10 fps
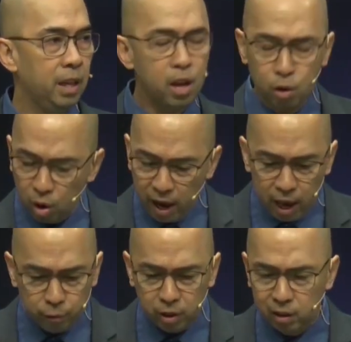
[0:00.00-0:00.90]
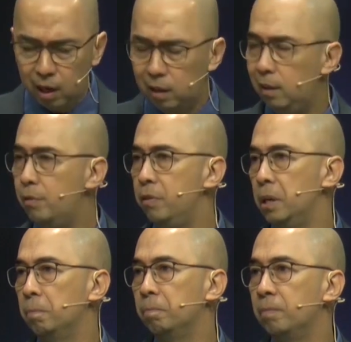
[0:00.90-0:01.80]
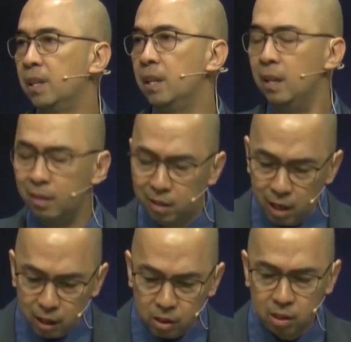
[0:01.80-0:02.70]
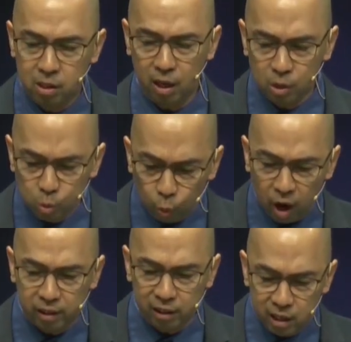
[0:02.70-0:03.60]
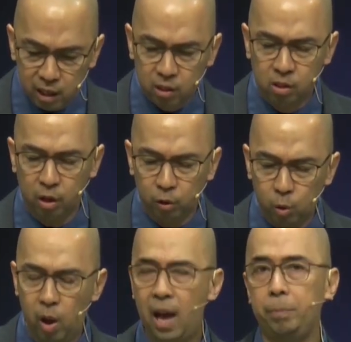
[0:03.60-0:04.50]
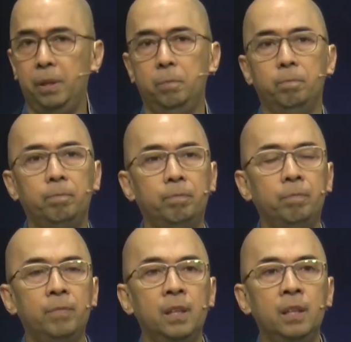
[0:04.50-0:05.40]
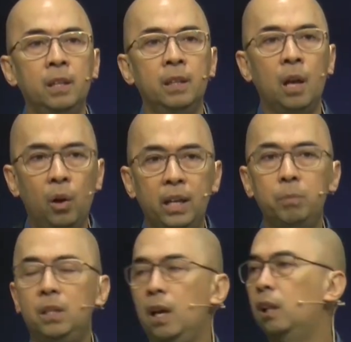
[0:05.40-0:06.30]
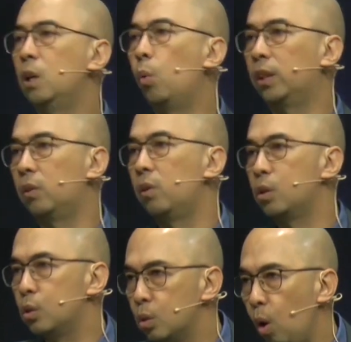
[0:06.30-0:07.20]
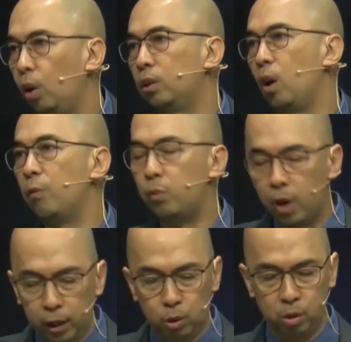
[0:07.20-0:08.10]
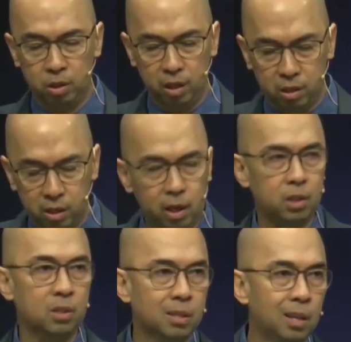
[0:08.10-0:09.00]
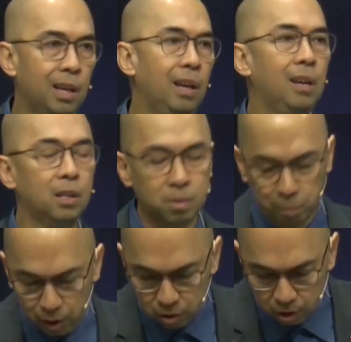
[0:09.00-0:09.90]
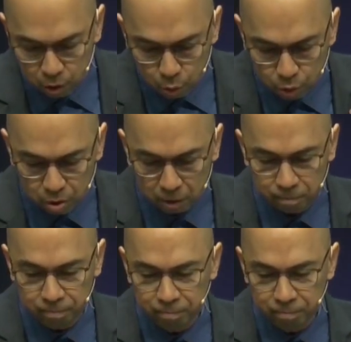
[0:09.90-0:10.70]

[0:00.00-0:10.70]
in your everyday living. This is what needs to happen. Now let me tell you what the result of righteousness is. It is persecution.